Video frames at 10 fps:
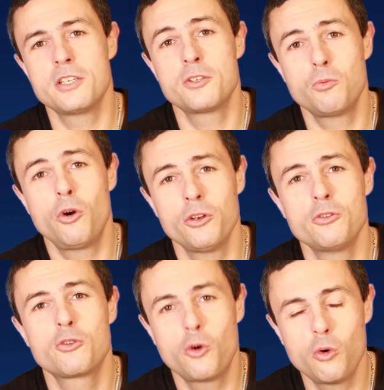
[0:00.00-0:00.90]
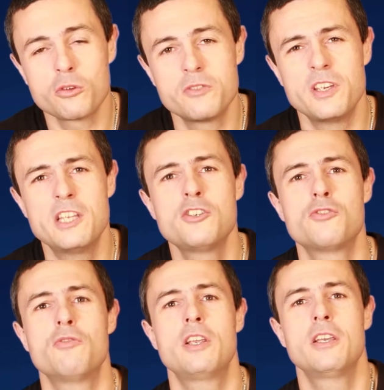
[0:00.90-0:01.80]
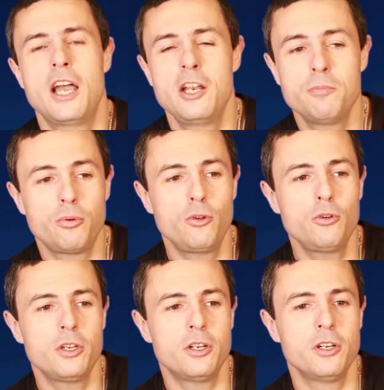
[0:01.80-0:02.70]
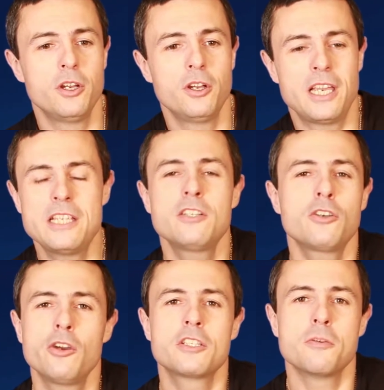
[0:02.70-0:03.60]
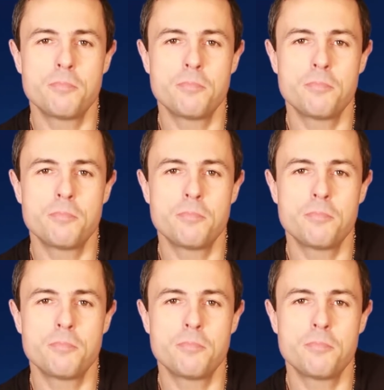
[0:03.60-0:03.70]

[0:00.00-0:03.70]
is the one who caused the injury, an employer isn't going to